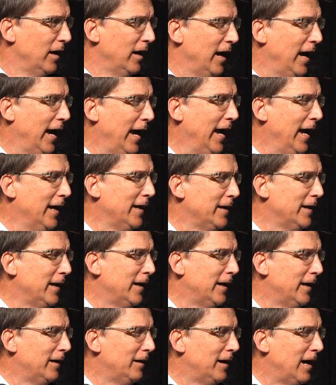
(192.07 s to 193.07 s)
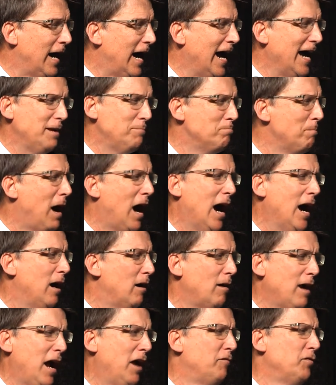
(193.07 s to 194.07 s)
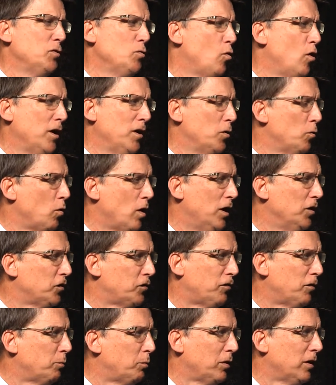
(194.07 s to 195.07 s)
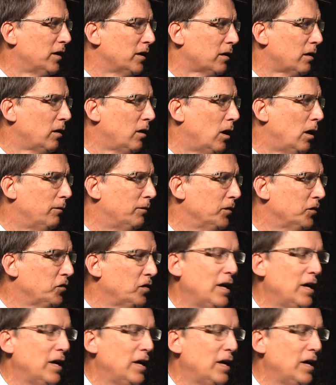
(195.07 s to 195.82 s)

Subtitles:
And I admire everyone who runs for political office.